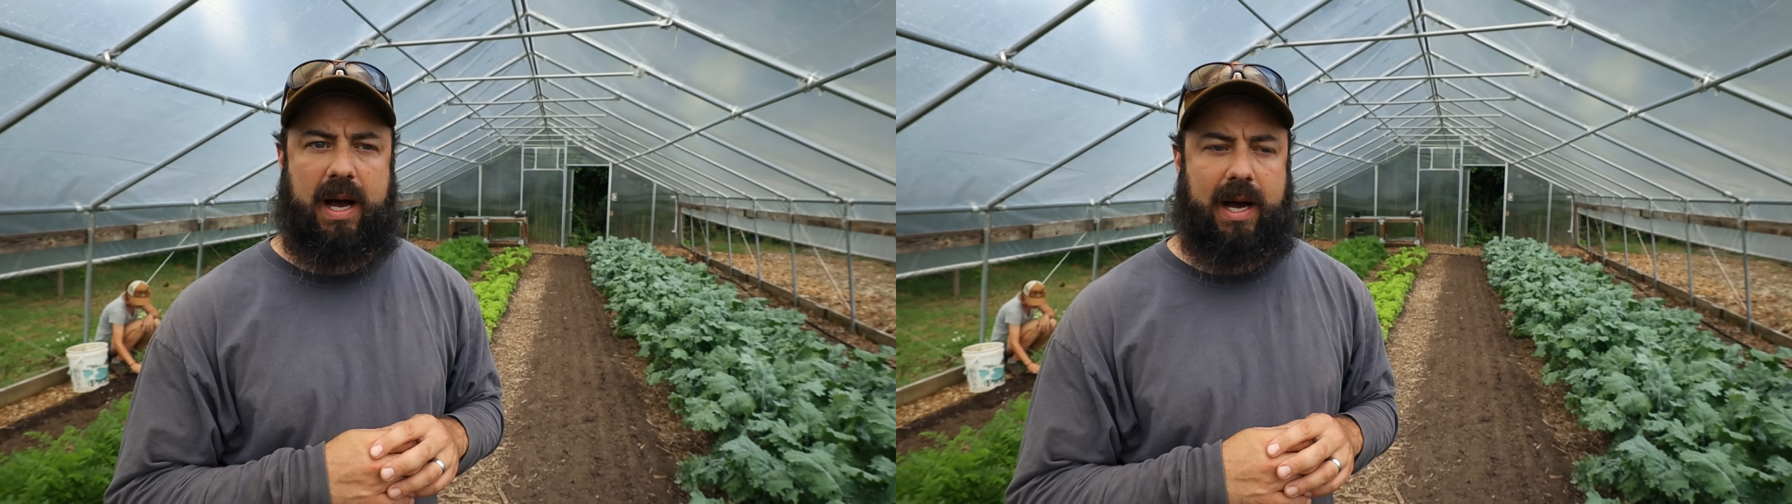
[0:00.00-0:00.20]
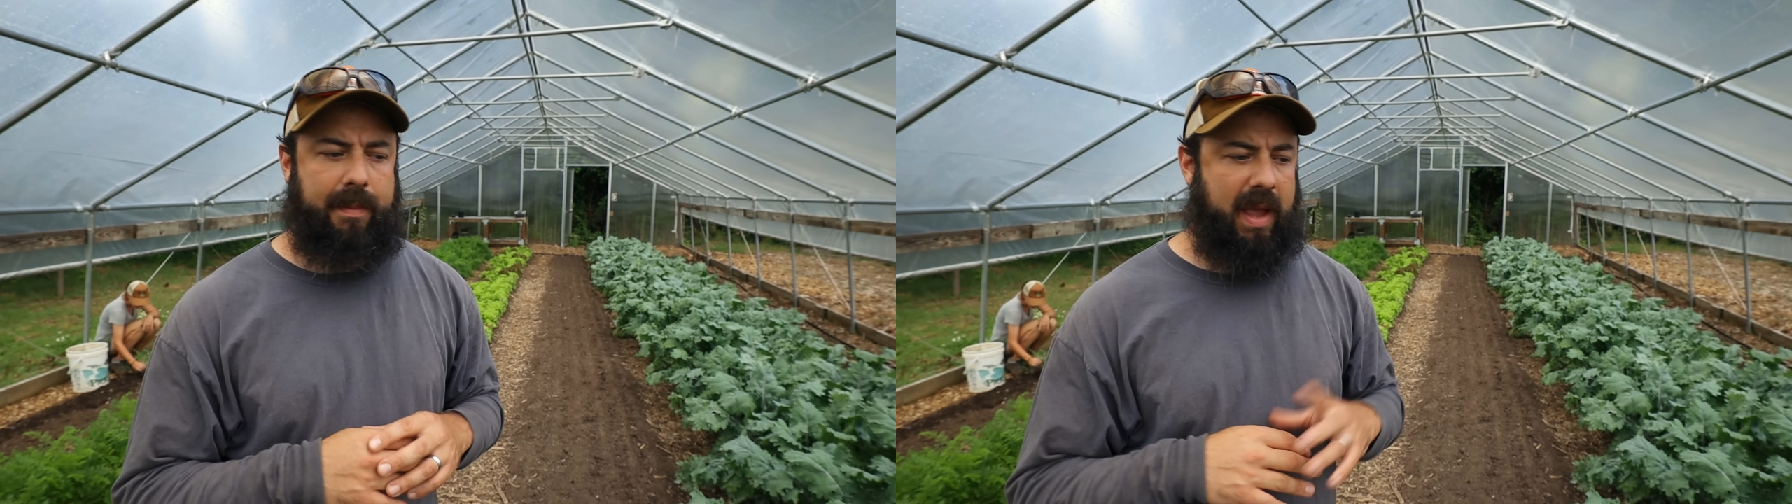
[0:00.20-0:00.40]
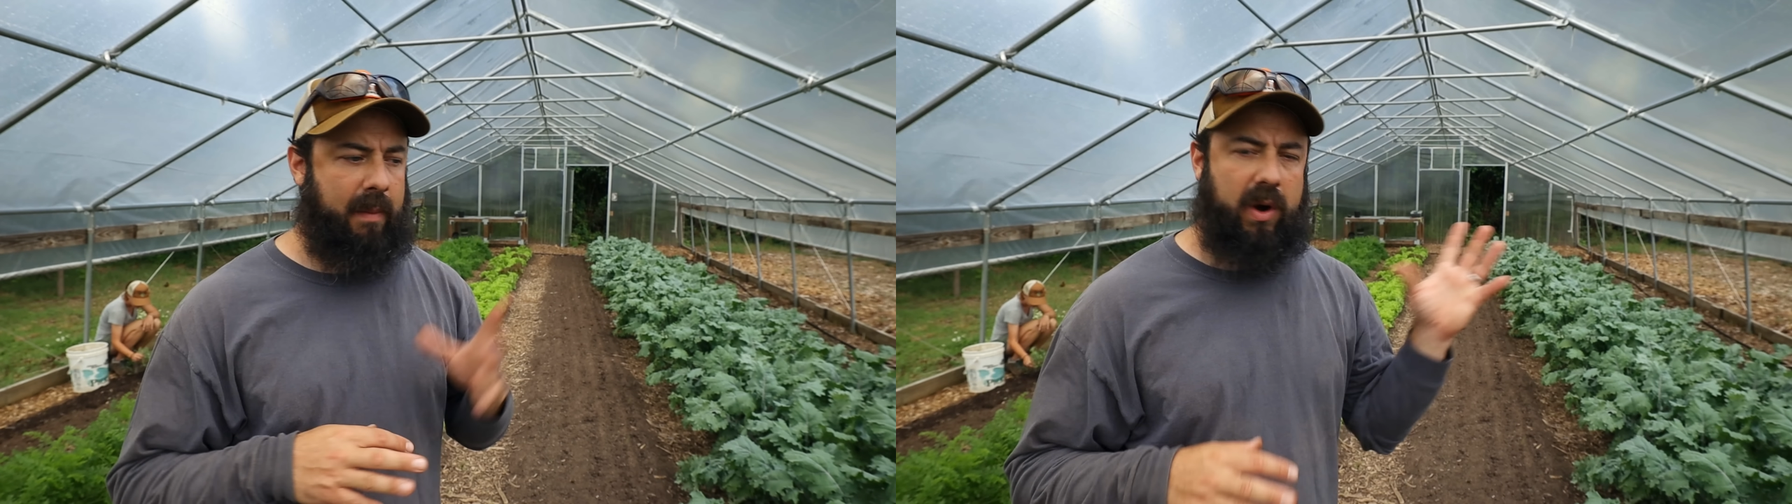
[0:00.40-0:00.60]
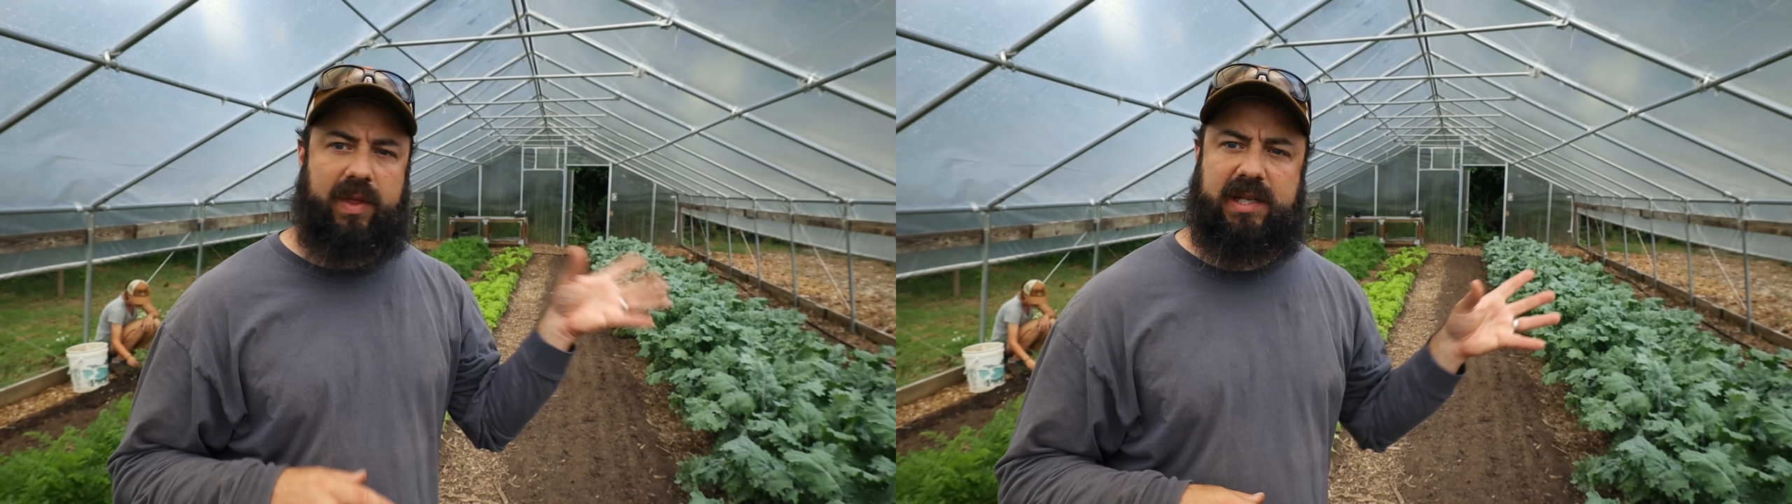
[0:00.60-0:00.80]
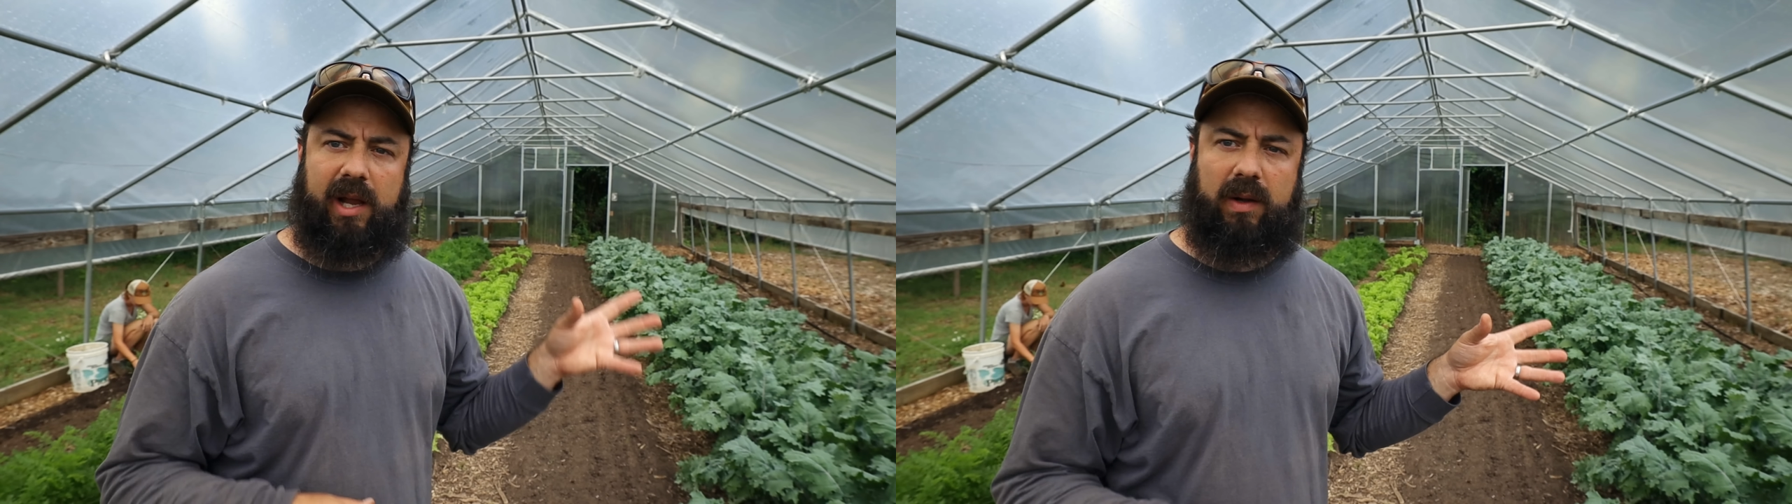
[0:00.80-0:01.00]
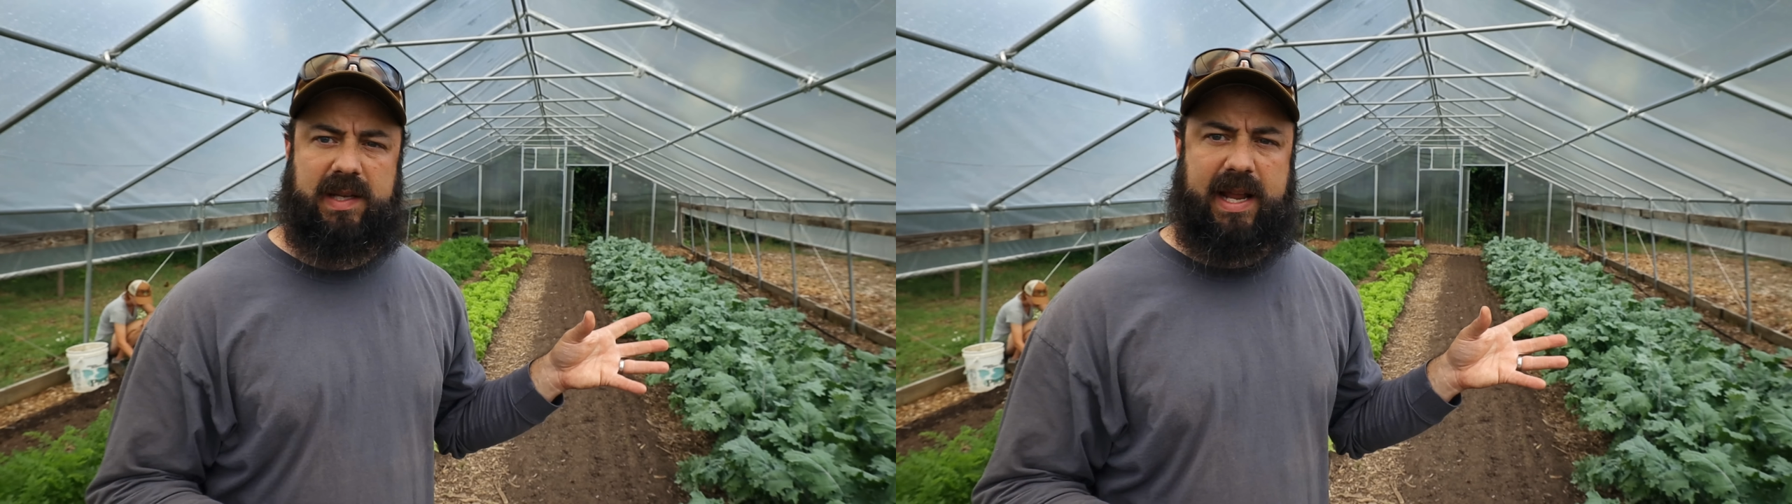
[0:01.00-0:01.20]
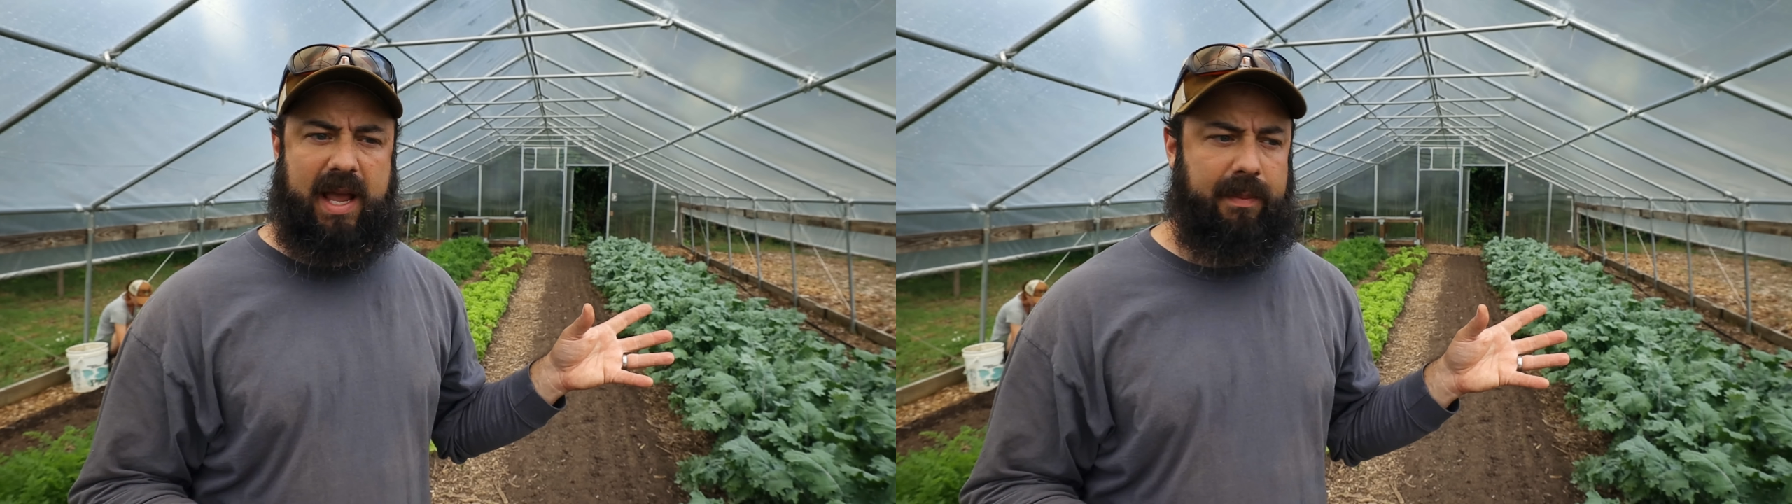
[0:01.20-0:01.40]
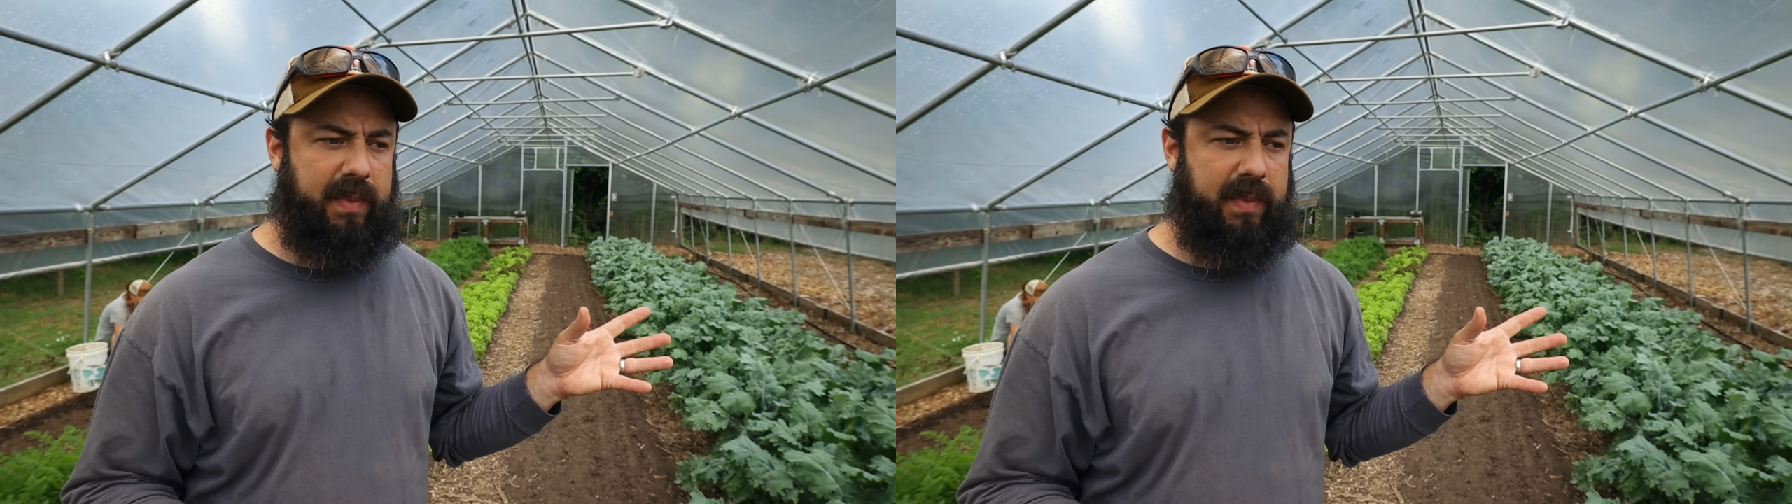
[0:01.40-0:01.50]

Um, and we're in the tunnel today